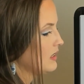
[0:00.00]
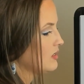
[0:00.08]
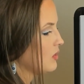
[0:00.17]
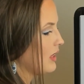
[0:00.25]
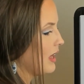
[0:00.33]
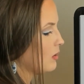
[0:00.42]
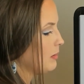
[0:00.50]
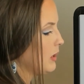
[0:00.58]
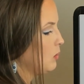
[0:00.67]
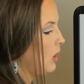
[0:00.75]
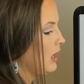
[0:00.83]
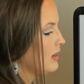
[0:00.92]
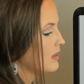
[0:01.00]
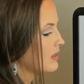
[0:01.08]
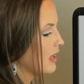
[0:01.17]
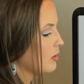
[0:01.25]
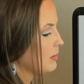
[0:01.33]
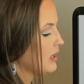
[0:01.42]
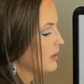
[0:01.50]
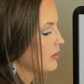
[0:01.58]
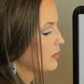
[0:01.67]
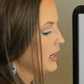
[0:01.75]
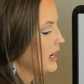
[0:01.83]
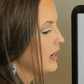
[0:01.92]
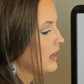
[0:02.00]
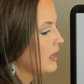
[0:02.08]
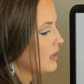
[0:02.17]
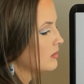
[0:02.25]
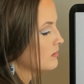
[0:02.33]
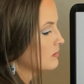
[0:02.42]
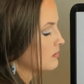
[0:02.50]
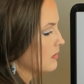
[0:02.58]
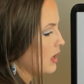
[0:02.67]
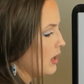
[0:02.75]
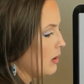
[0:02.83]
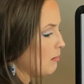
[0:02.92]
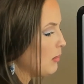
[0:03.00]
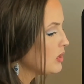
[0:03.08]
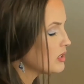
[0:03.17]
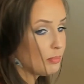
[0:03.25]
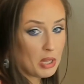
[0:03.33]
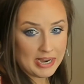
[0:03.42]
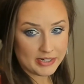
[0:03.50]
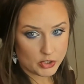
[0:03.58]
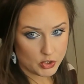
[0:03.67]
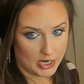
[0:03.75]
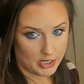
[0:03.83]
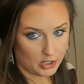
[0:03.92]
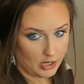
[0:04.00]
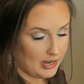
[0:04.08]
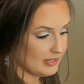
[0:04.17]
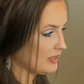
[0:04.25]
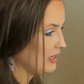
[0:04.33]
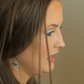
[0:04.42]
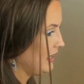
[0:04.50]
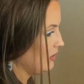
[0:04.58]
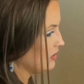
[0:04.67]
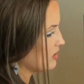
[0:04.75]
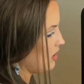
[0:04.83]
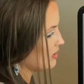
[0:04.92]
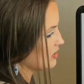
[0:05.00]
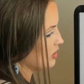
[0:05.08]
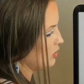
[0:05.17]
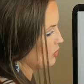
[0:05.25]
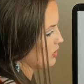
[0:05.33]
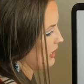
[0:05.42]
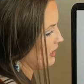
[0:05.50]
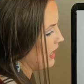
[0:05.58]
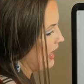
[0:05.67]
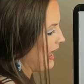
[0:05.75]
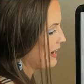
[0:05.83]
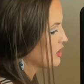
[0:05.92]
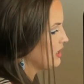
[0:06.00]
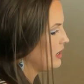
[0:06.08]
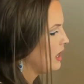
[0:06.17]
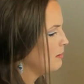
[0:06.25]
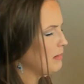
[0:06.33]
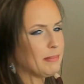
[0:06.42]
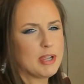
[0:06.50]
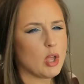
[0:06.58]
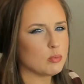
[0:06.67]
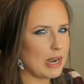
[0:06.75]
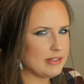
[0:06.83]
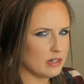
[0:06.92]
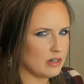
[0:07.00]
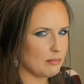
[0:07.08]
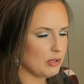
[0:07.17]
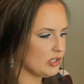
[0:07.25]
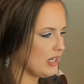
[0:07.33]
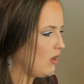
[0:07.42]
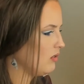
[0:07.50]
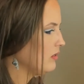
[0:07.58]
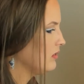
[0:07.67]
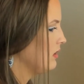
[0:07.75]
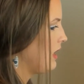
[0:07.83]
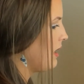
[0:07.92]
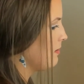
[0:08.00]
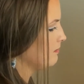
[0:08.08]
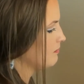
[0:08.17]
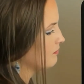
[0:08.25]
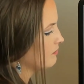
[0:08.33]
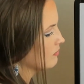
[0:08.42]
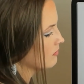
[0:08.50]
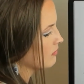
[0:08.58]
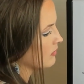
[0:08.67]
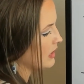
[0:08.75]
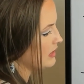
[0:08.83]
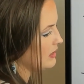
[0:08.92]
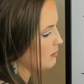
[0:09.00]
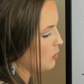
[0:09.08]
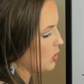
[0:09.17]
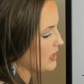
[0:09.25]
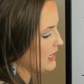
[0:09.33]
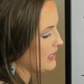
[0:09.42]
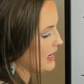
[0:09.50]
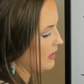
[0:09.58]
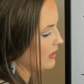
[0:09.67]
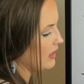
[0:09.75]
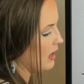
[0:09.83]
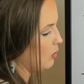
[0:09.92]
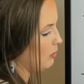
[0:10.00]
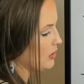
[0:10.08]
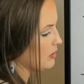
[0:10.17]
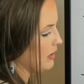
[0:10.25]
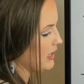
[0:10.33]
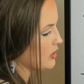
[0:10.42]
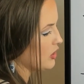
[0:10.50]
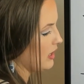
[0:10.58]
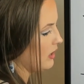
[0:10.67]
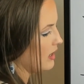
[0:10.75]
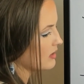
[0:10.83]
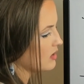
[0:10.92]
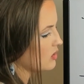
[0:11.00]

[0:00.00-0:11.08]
So that'll be 1, that'll be 3. Multiplying straight across yields our solution. Actually, maybe I'll write the numbers out more detailed and then we'll multiply straight across.